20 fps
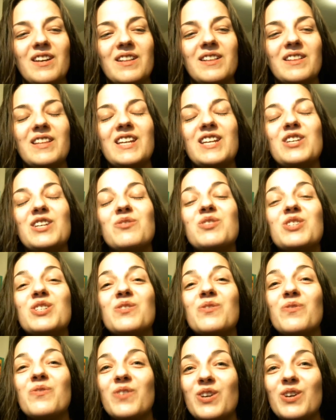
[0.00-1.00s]
like you
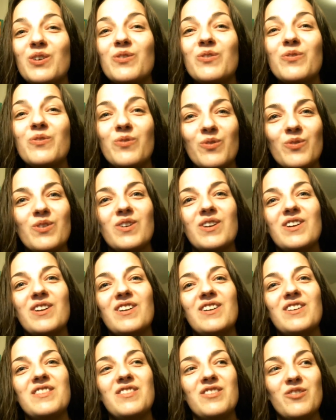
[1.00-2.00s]
just feel
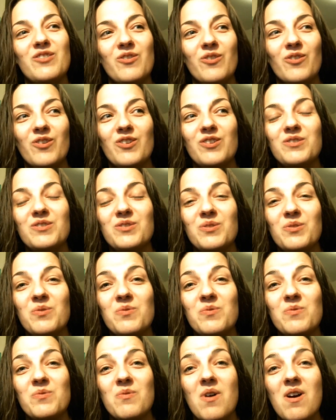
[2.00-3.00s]
for the girls
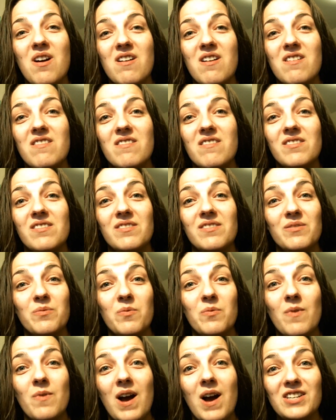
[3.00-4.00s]
who are
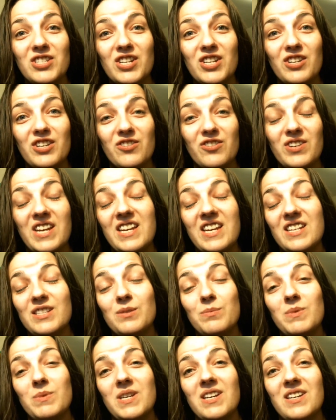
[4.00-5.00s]
watching your
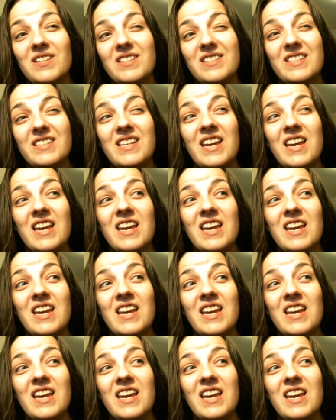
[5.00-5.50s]
kids, because